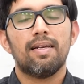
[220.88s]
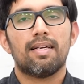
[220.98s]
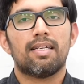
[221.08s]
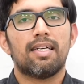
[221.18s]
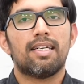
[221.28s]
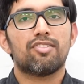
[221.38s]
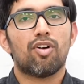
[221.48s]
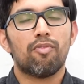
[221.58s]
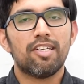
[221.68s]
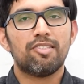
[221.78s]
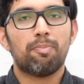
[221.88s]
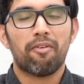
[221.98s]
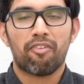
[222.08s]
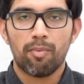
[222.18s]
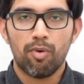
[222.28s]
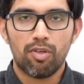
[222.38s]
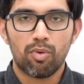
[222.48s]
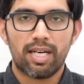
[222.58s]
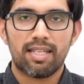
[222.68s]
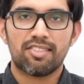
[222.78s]
and it is always preferable
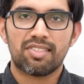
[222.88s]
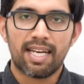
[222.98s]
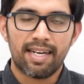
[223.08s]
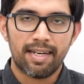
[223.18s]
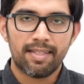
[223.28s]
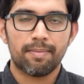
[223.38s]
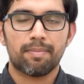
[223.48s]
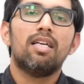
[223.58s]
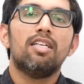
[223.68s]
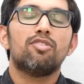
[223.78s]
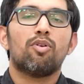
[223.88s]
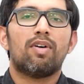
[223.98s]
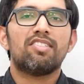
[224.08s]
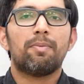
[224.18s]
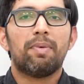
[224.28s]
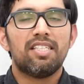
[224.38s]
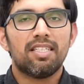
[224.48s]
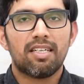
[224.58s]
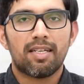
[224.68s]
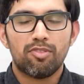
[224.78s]
to get the scan done. So once a
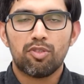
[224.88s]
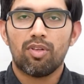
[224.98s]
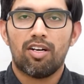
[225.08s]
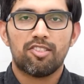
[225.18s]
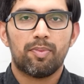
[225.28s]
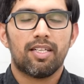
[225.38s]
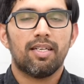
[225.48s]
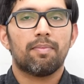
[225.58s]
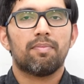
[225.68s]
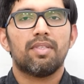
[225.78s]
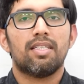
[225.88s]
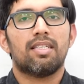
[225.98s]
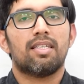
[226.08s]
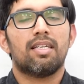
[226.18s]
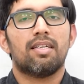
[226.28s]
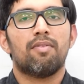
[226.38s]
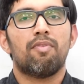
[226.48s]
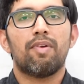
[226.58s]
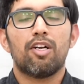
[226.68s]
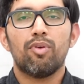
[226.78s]
patient comes to the hospital, and
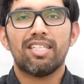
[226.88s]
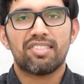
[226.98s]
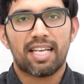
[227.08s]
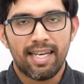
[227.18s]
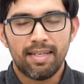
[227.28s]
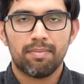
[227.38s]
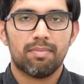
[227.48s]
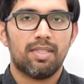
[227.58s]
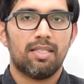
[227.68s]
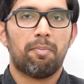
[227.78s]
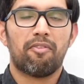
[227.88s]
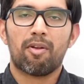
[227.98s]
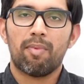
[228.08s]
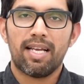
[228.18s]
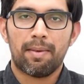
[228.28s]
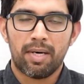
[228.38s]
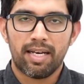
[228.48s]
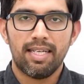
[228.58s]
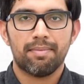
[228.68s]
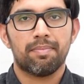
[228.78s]
we will do a scan, preferably
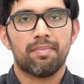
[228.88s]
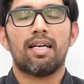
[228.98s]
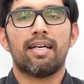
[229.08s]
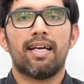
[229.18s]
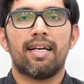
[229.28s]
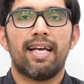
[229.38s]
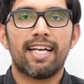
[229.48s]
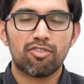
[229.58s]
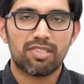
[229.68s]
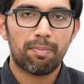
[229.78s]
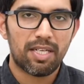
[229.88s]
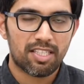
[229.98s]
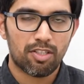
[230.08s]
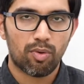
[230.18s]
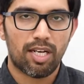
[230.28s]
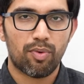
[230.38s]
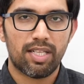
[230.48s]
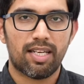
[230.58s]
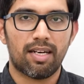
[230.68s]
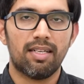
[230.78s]
MRI, and diagnose the patient to have
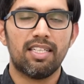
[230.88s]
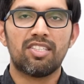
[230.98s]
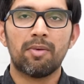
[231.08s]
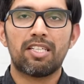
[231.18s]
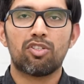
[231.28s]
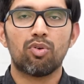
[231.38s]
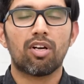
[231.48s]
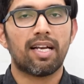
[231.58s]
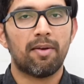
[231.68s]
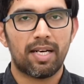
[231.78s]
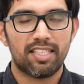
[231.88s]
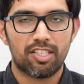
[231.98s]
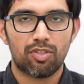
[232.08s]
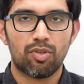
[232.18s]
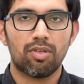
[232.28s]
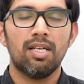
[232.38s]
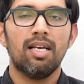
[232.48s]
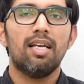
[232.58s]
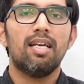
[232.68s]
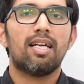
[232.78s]
either ischemic stroke or hemorrhagic stroke.
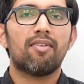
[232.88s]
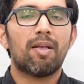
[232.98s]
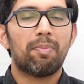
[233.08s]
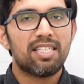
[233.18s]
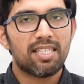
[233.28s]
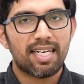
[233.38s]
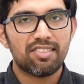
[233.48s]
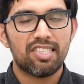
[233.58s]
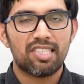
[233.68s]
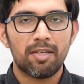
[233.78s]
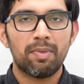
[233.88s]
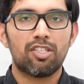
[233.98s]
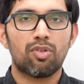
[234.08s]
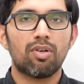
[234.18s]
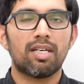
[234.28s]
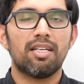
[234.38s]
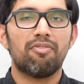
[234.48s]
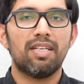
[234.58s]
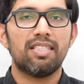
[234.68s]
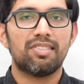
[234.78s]
And if the patient has ischemic stroke, and
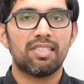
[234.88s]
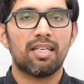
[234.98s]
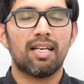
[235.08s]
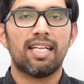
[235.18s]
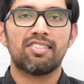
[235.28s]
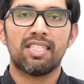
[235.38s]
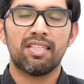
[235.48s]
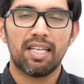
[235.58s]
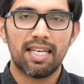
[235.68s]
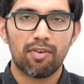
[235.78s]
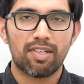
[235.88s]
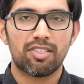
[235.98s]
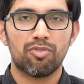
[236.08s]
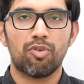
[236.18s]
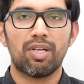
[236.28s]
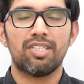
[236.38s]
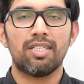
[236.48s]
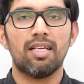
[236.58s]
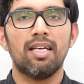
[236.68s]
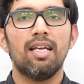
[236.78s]
if he is in less than 3 hours of duration,